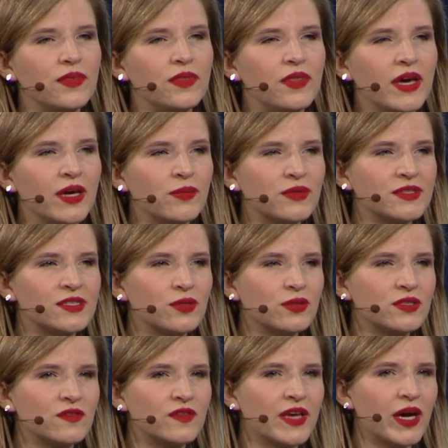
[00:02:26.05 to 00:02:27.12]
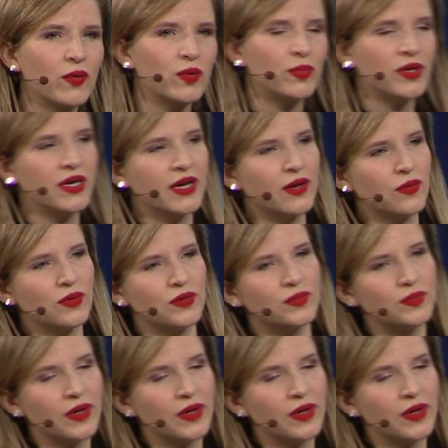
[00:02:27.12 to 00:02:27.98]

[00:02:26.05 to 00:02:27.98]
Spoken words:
the end result of that would be I would